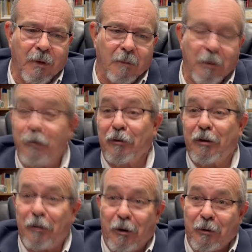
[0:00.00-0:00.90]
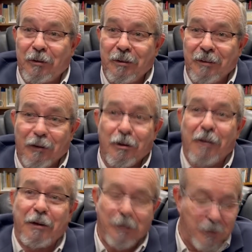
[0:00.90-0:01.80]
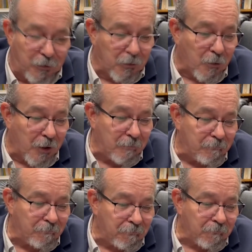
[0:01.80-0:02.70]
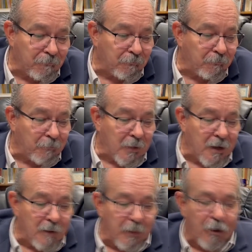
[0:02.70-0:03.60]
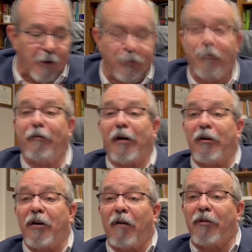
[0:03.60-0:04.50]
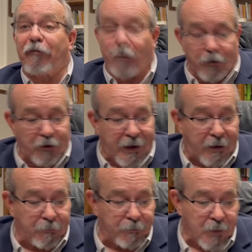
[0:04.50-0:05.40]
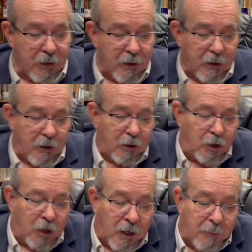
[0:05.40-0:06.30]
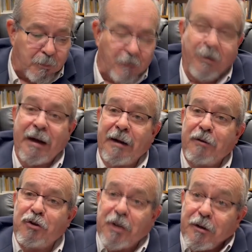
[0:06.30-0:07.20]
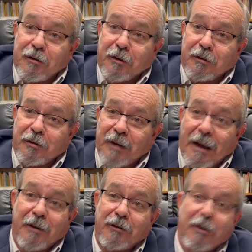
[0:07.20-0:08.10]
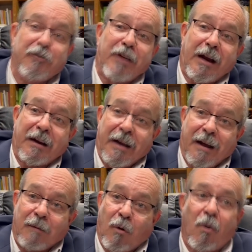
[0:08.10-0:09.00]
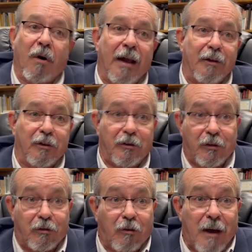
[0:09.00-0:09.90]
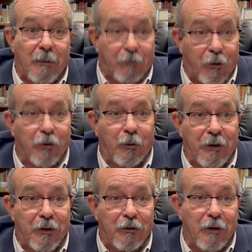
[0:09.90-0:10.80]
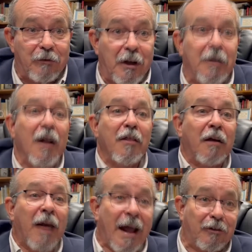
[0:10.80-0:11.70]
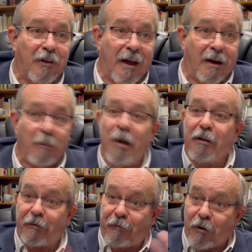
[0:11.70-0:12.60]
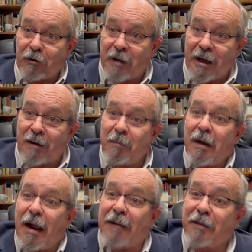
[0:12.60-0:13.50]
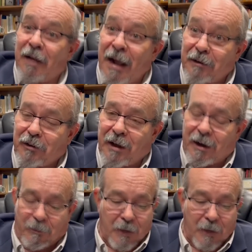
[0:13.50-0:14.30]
But here's the good news. That's not the end of the story. Because of the failure of the first Adam, God provided Jesus as the second Adam, or as he's described in 1 Corinthians 15, the last Adam, the first Adam and the last Adam.